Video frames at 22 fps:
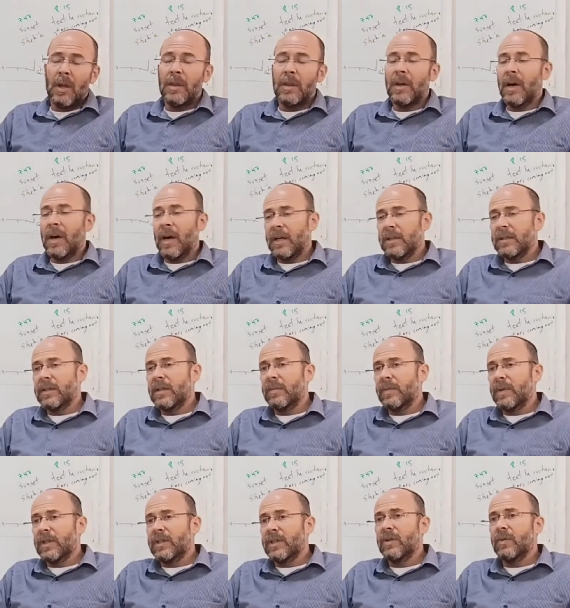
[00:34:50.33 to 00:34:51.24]
The
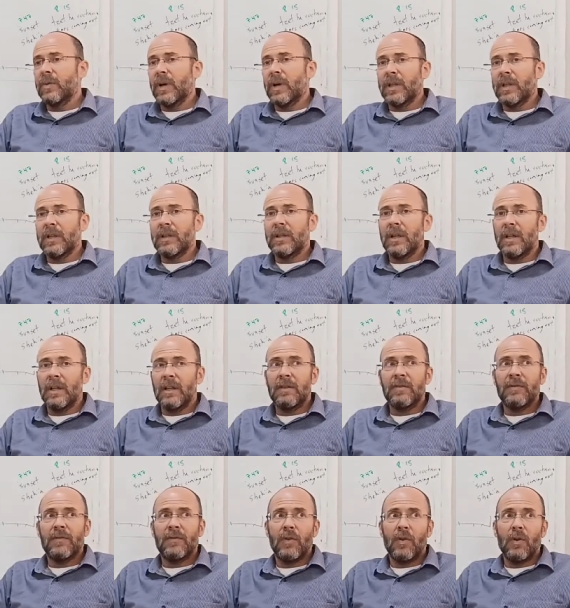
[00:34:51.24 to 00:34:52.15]
custom is to wear the
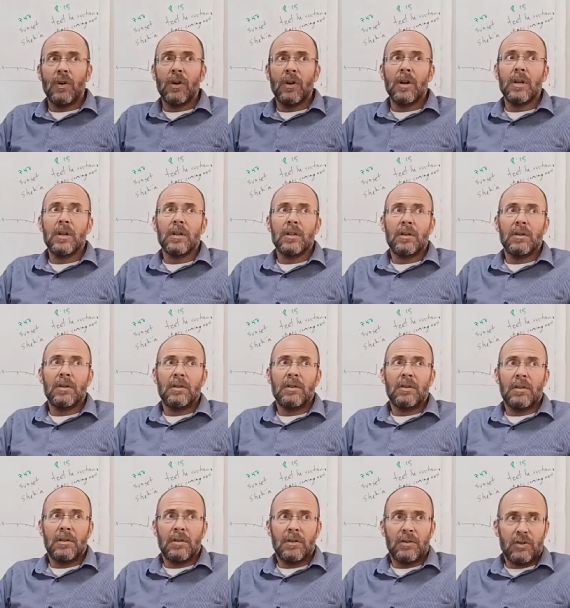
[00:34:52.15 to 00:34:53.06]
talit for
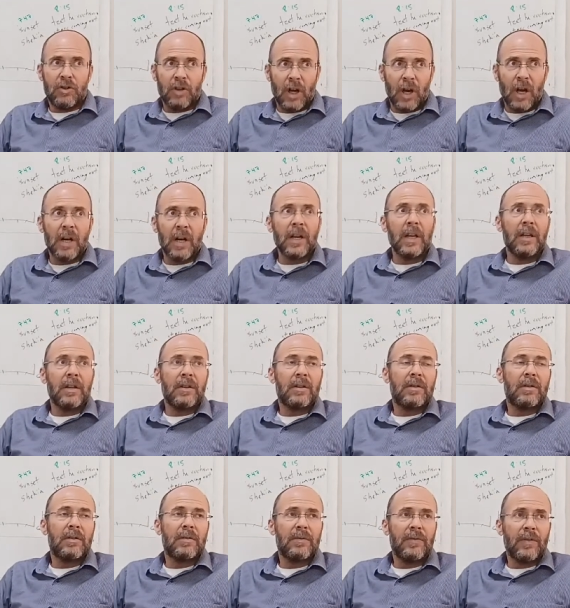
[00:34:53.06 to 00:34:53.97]

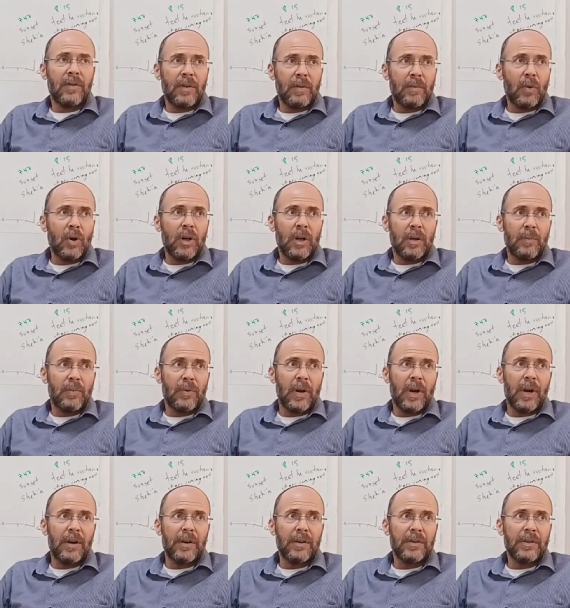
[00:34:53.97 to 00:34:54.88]
shacharit, for the morning
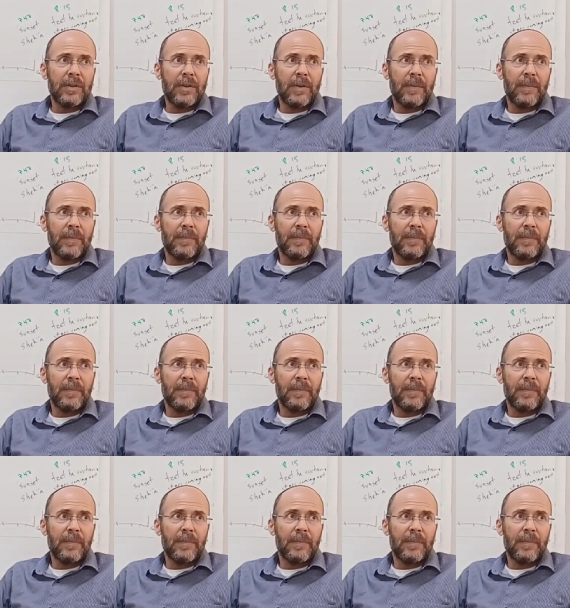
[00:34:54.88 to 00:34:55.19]
prayers.